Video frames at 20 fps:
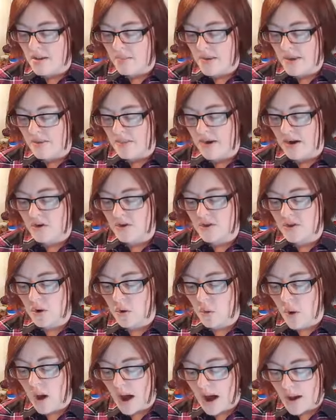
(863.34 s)
in there.
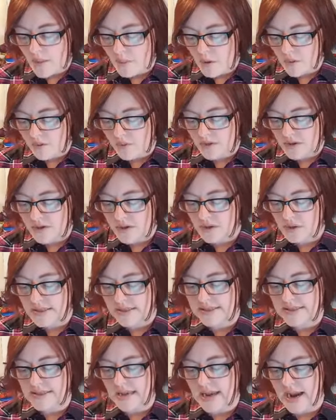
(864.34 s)
So hop over to
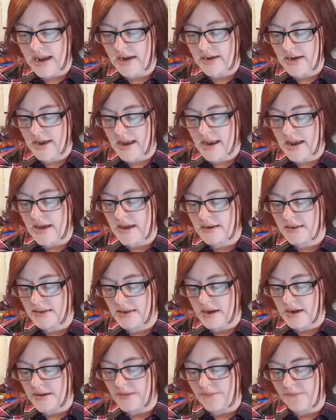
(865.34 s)
the site
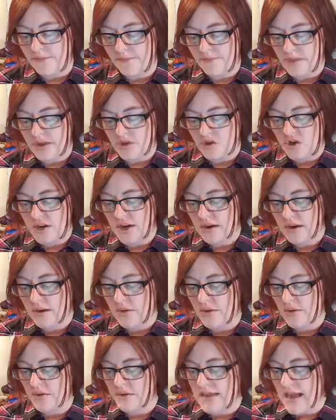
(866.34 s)
and check
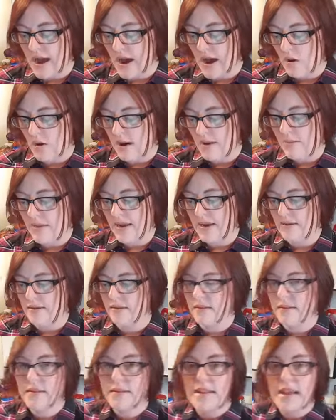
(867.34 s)
those out. I
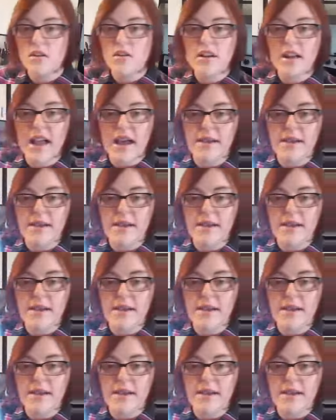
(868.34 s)
mean, they look